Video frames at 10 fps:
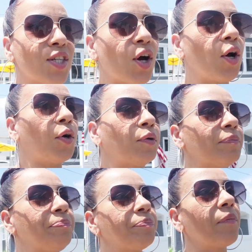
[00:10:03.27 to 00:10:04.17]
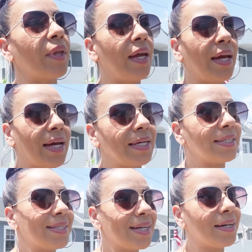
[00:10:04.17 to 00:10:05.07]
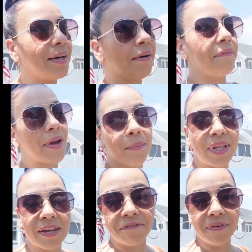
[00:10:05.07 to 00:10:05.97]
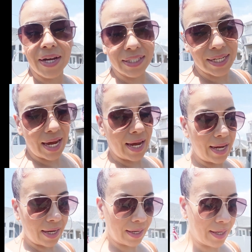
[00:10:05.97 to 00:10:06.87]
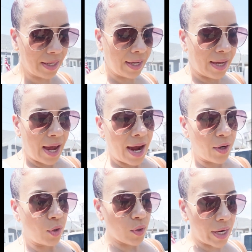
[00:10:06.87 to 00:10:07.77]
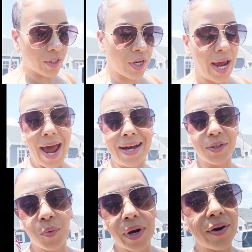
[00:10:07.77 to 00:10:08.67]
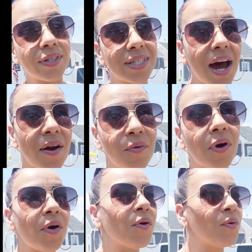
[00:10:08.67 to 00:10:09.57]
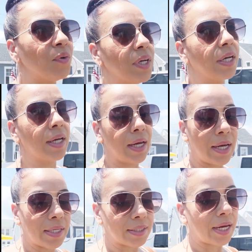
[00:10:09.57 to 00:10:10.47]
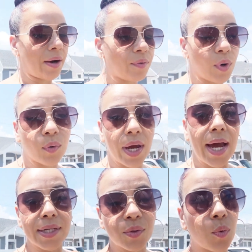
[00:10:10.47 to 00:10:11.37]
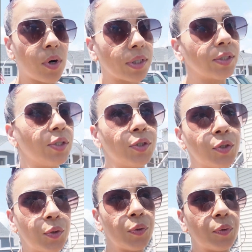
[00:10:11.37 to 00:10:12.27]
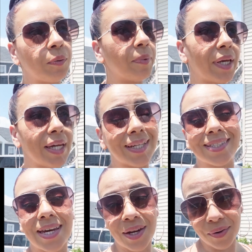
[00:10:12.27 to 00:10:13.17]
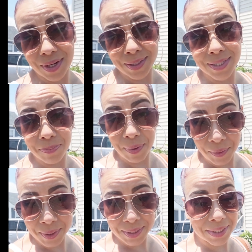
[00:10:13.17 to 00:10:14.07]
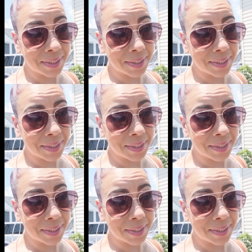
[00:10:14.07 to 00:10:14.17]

So it's a family fun day. I know you guys are gonna ask, where's Tyrone? Tyrone has work to do, but he is here in spirit.